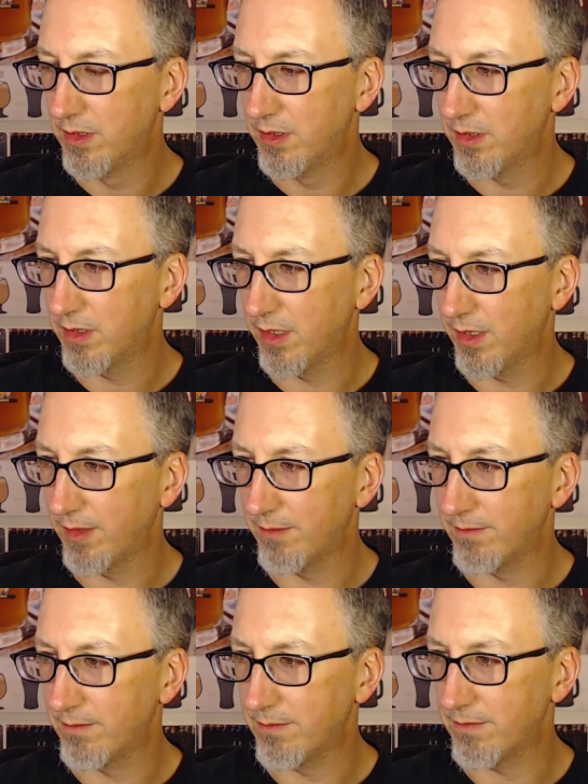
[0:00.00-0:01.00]

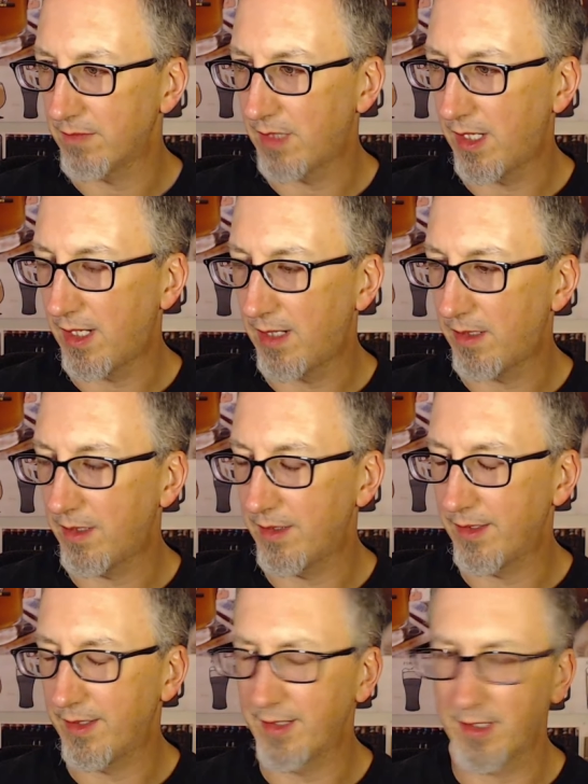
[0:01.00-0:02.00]
um, hot
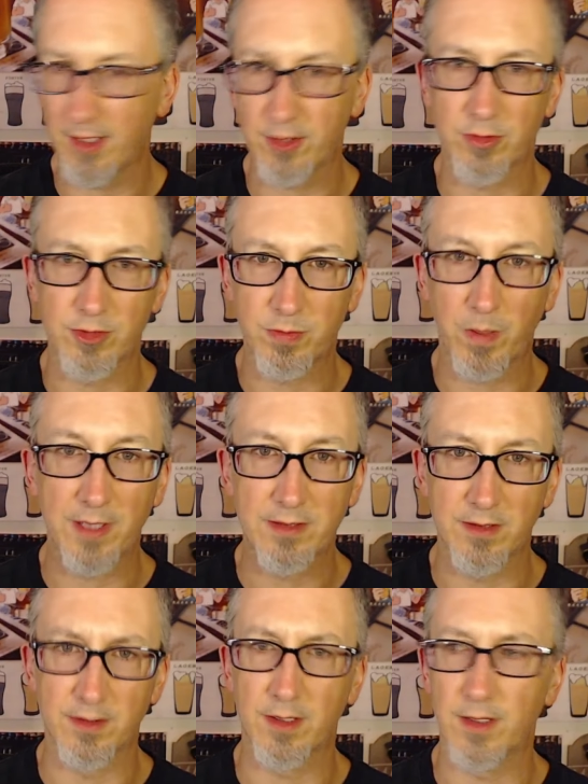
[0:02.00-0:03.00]
any actual
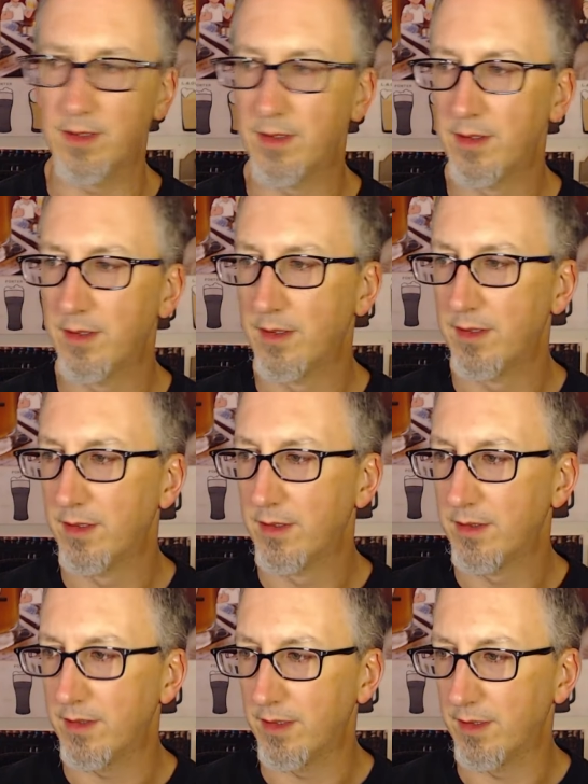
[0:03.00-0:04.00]
spices in it.
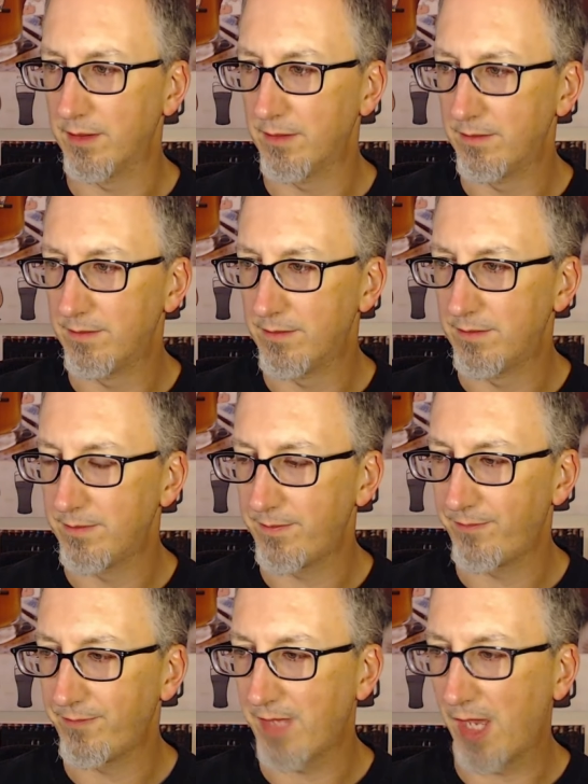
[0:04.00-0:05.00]
You know,
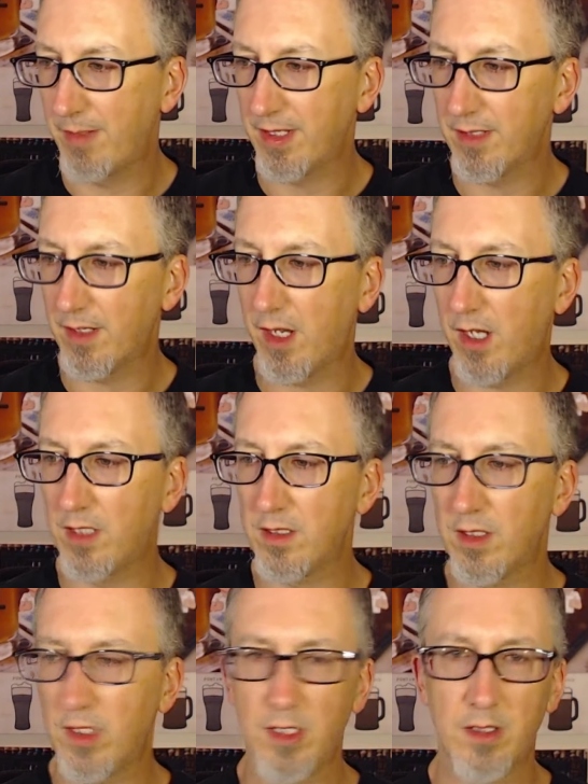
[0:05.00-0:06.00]
I mean, a
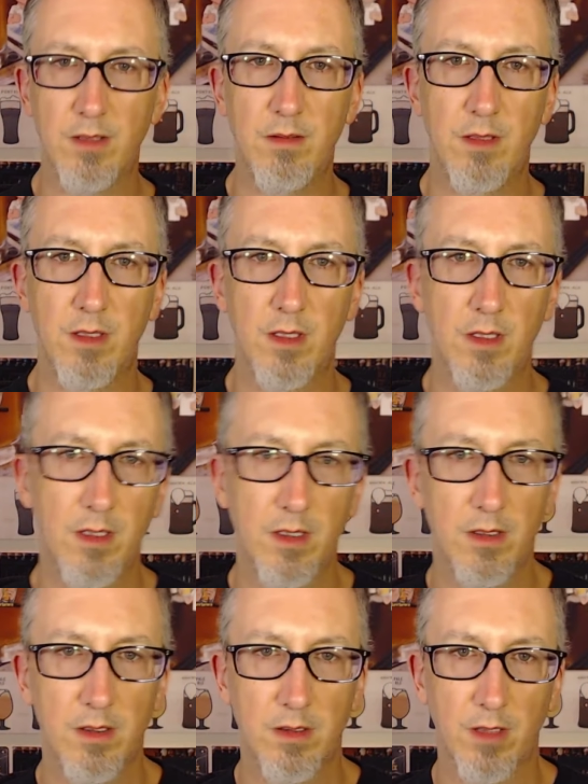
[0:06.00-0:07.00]
long
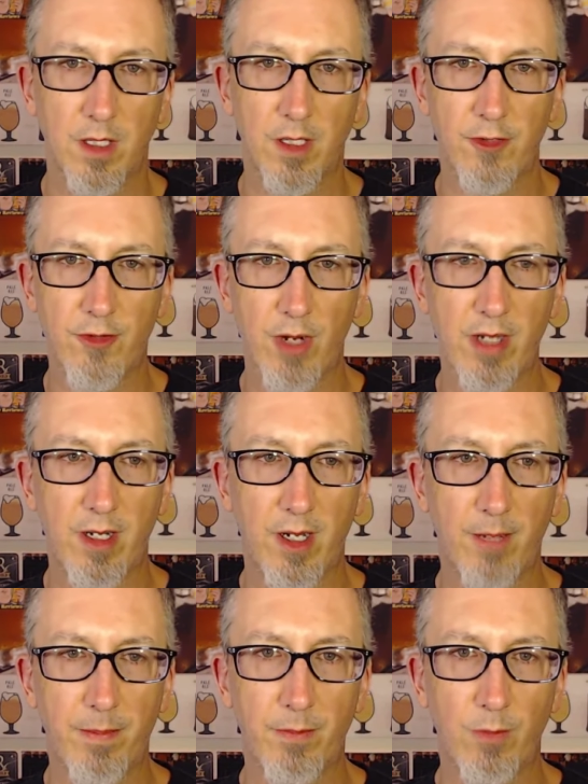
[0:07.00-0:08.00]
uh, dry
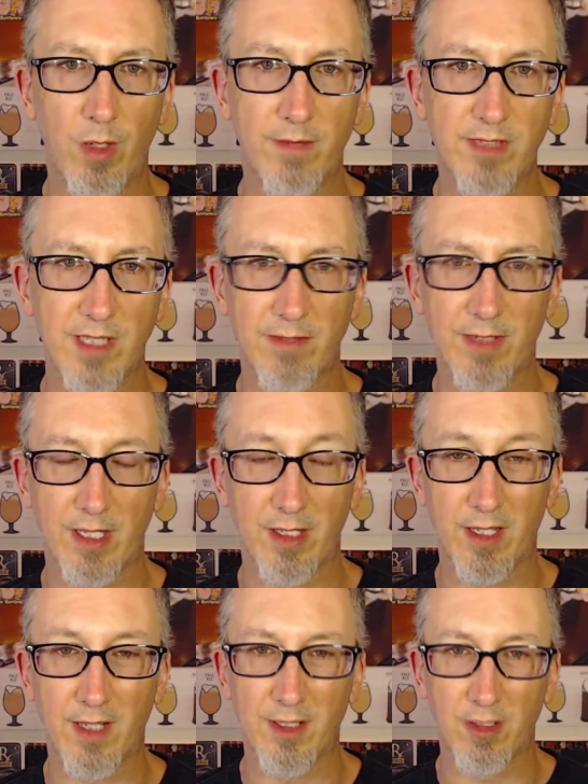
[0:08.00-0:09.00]
hop will often give like a
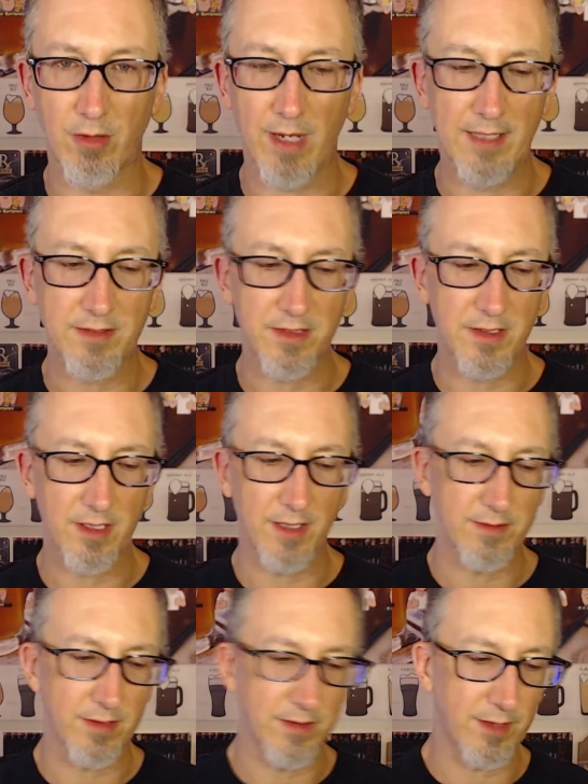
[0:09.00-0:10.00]
kind of grassy kind
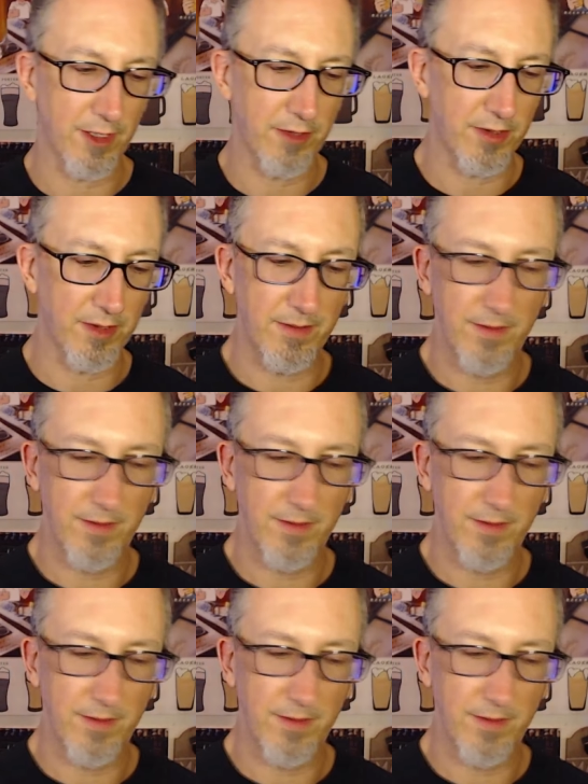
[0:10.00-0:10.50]
of sensation.